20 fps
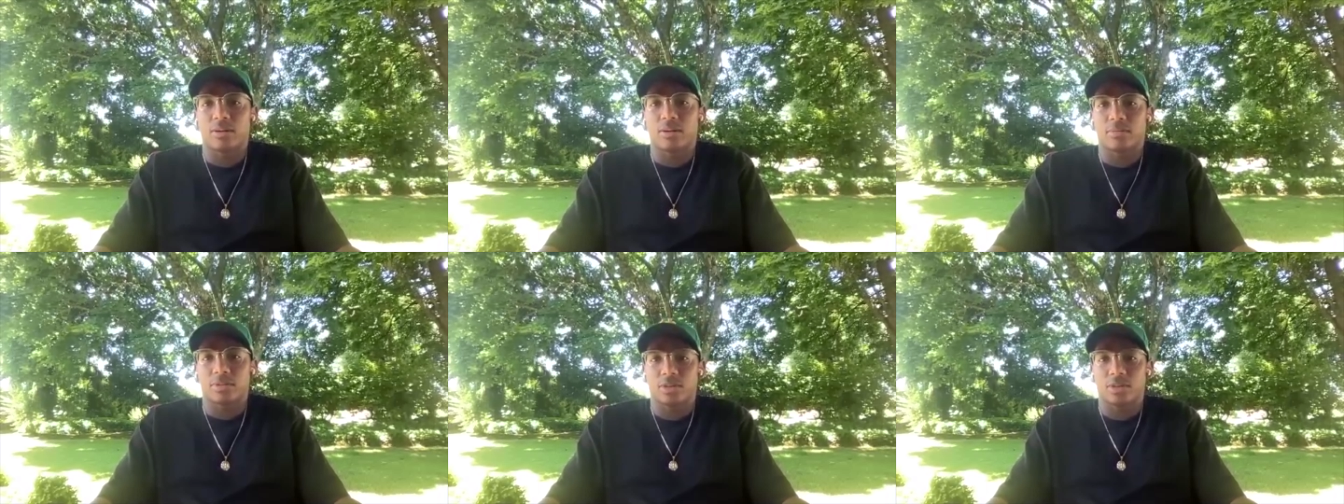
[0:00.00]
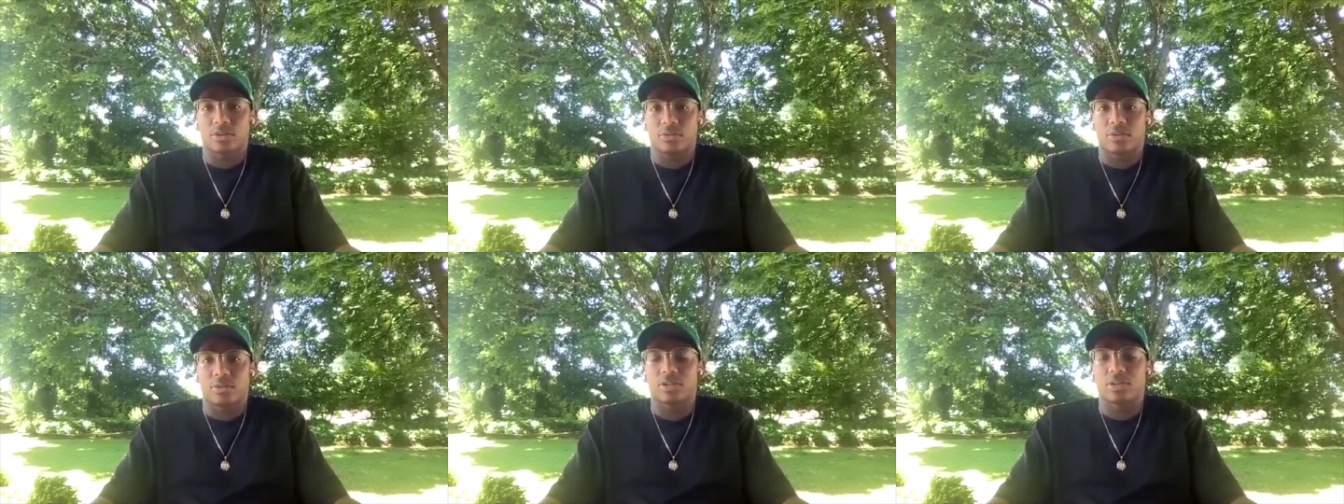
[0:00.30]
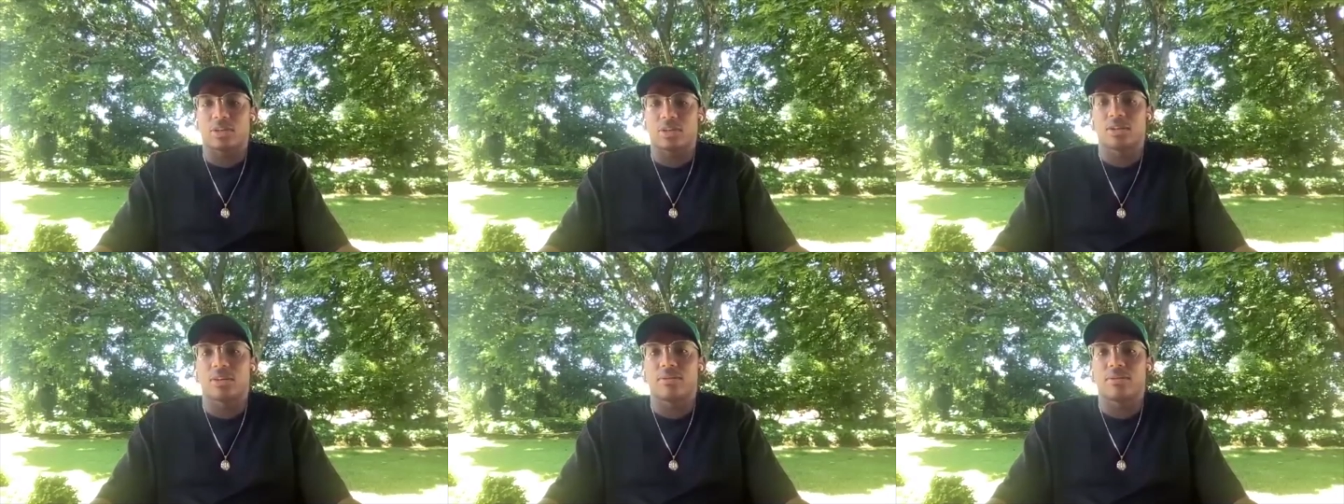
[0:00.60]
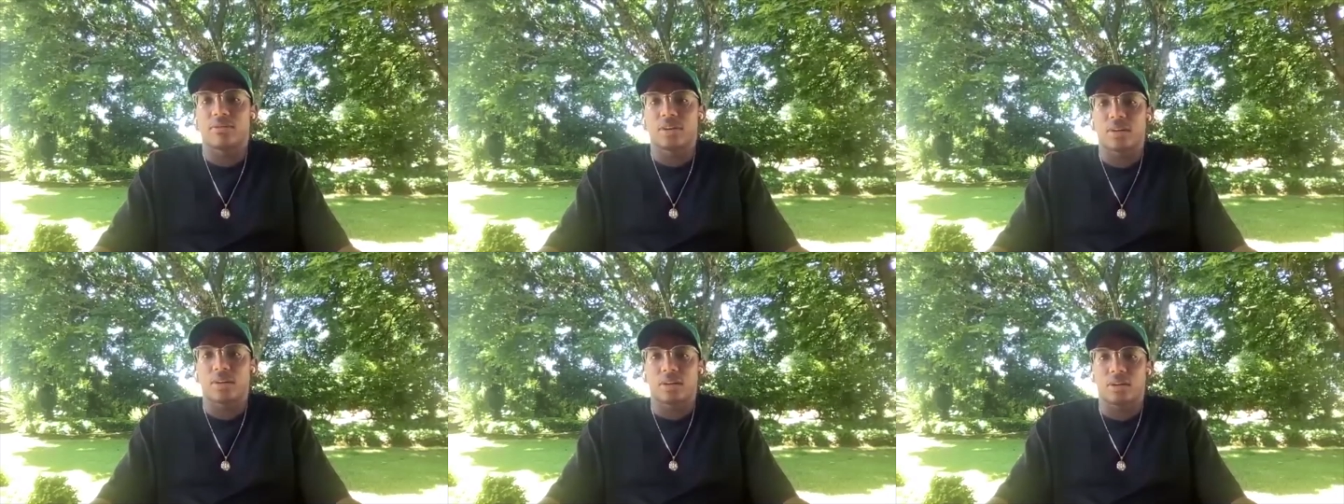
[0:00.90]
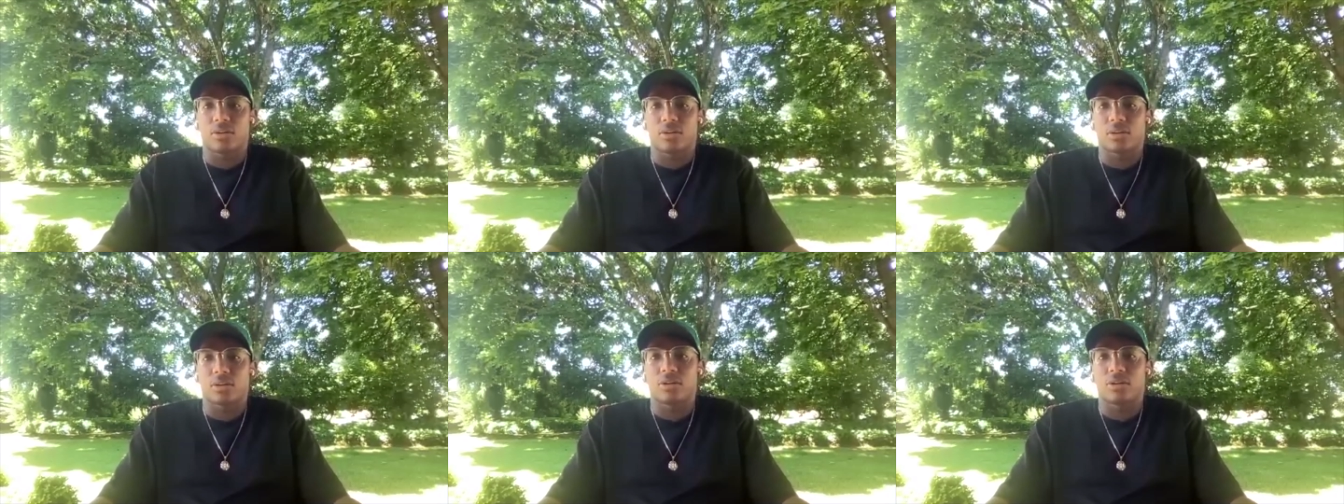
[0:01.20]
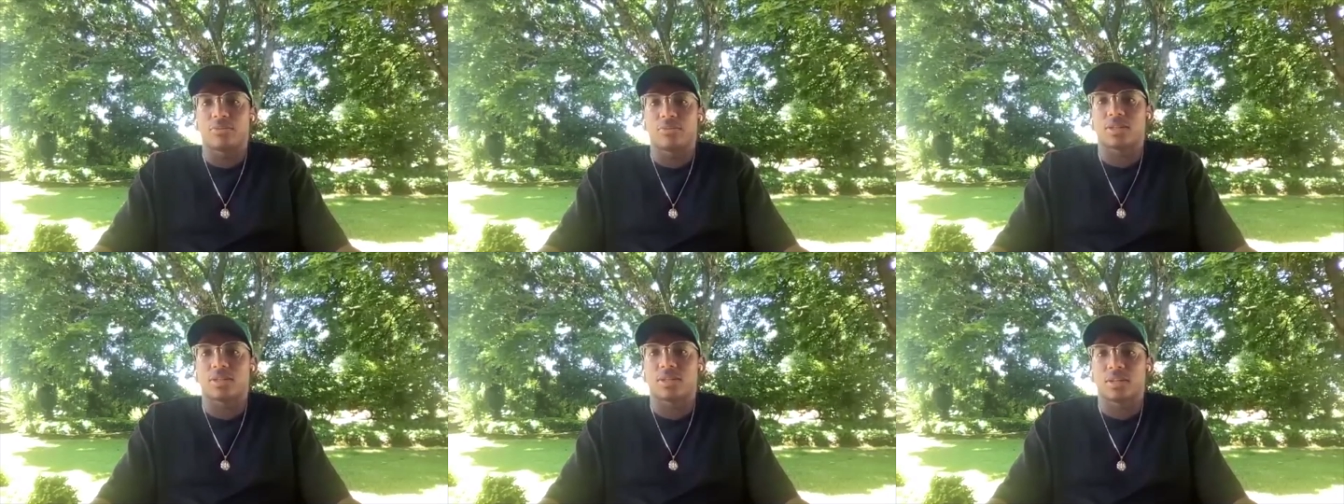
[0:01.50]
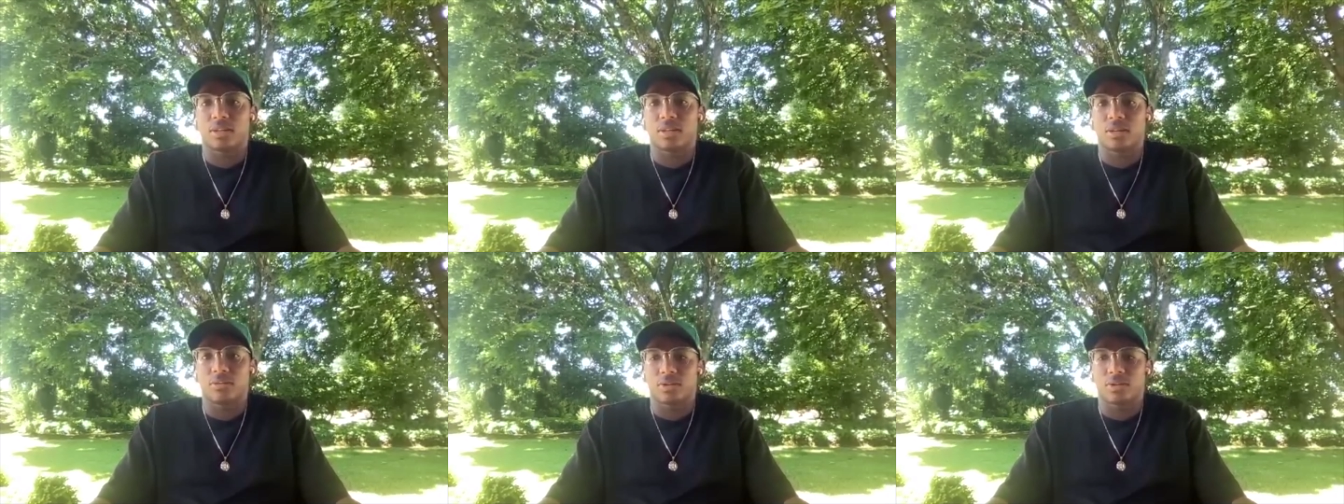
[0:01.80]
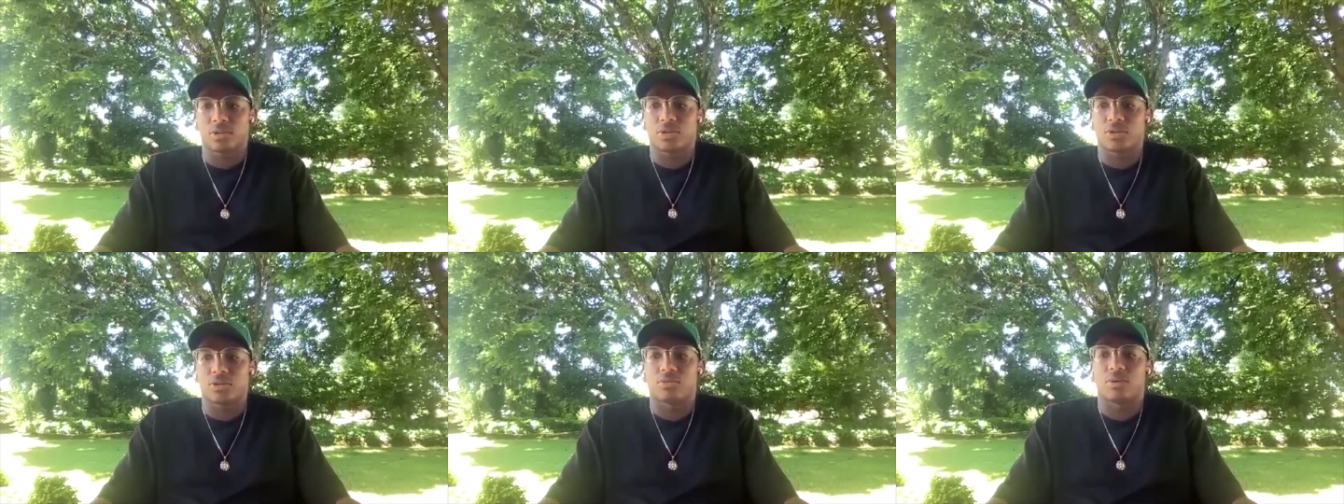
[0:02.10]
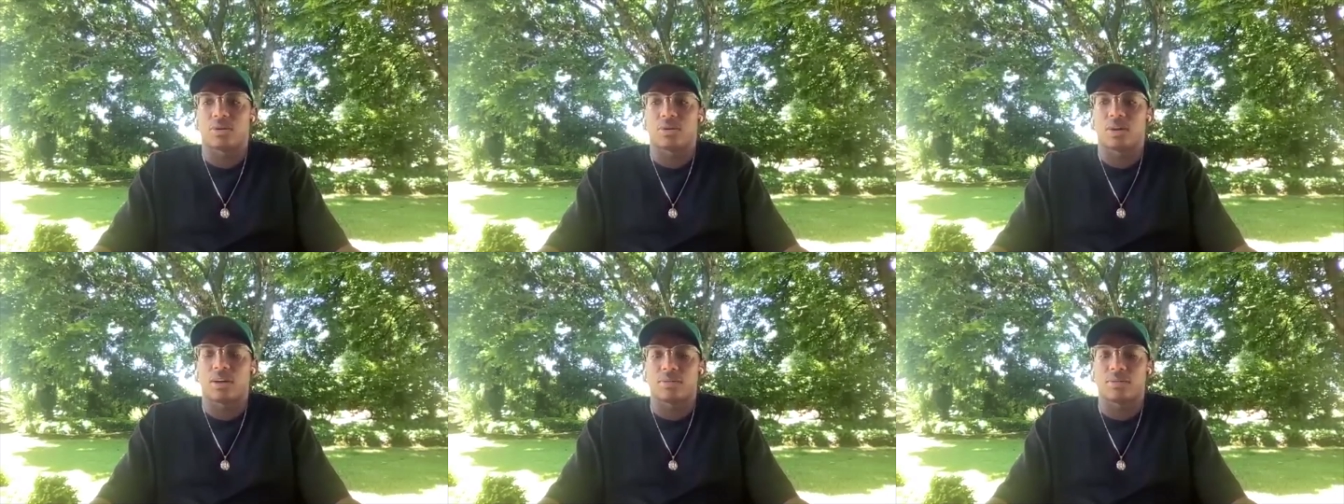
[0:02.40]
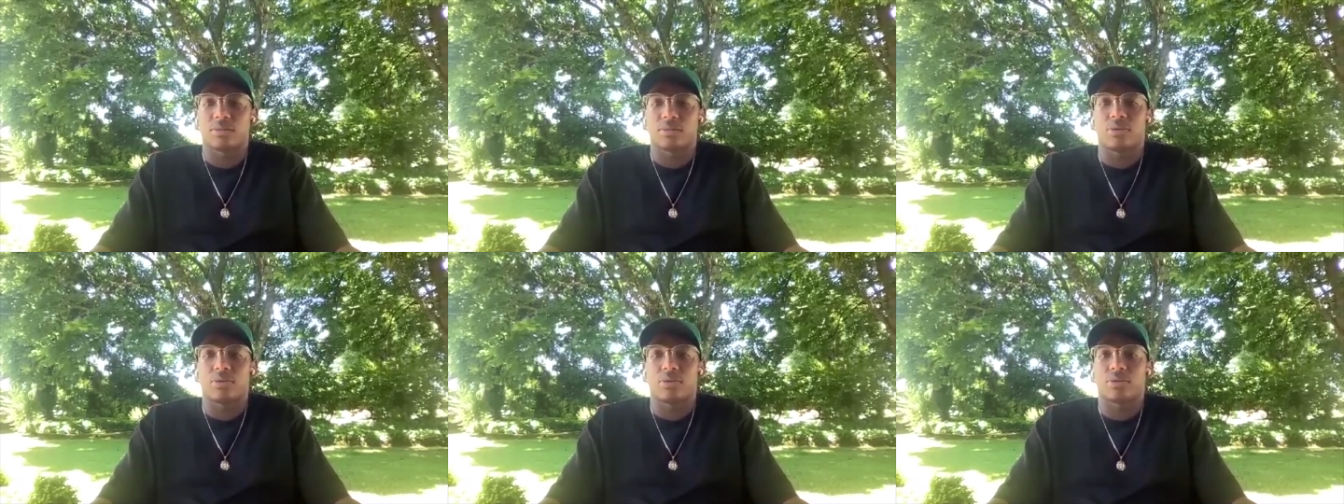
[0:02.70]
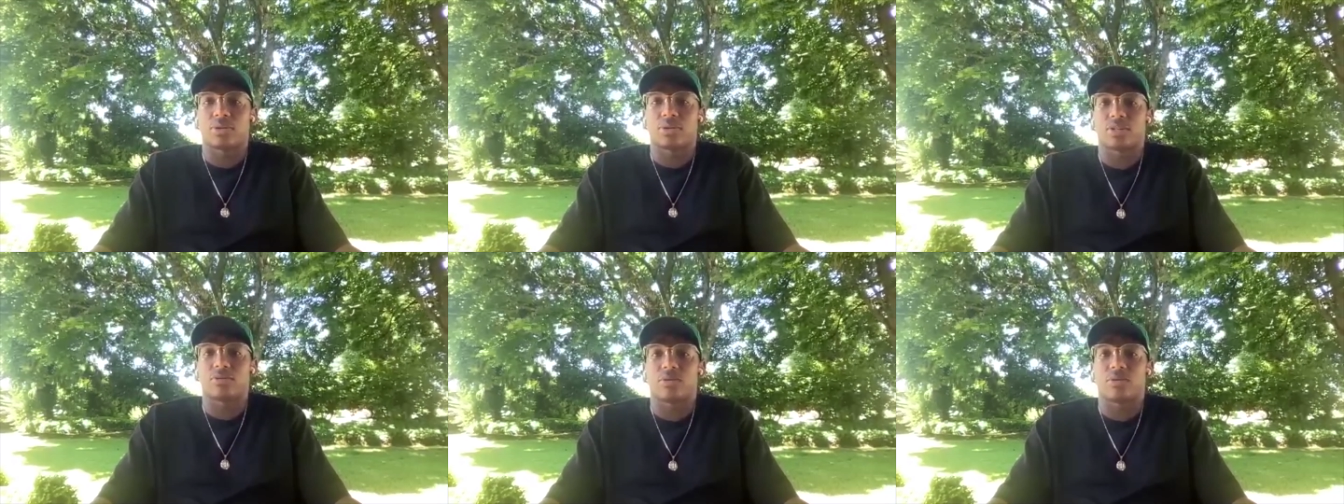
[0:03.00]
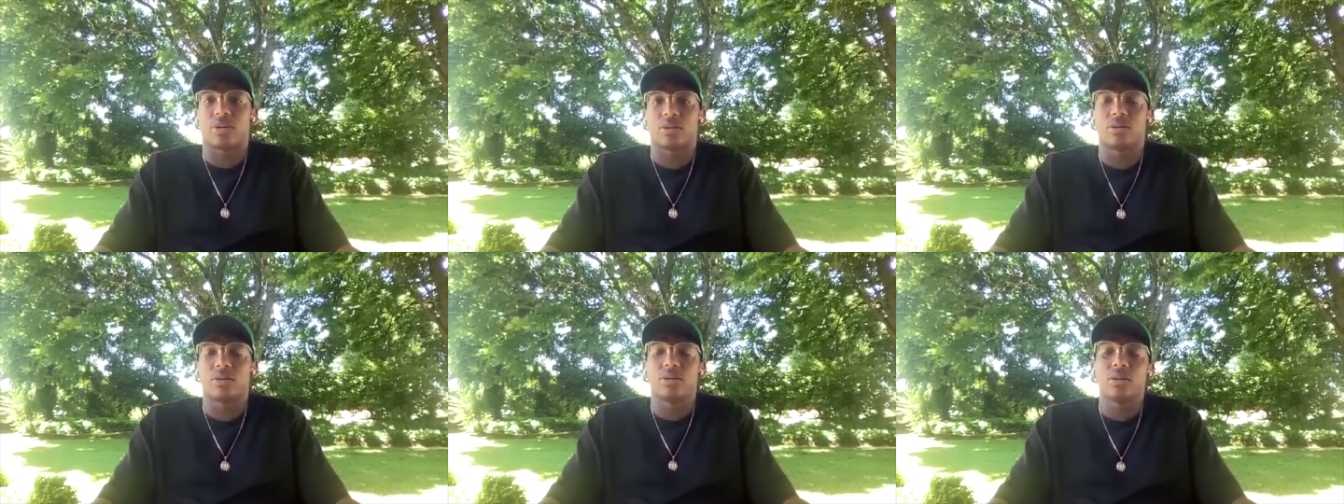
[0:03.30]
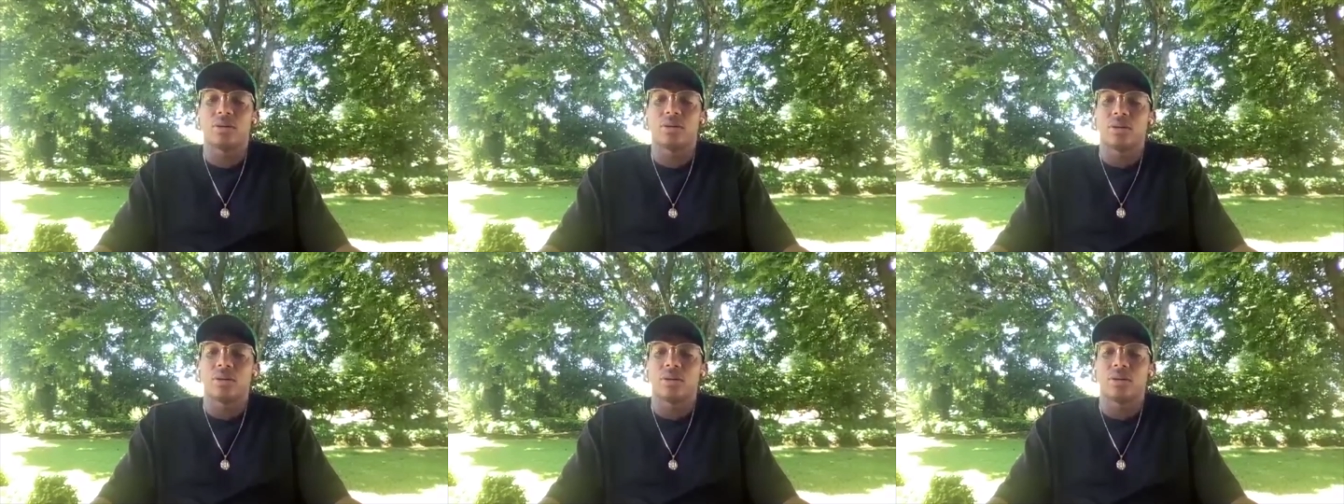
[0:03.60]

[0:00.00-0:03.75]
and I was originally living in Oklahoma City, where I was born as well.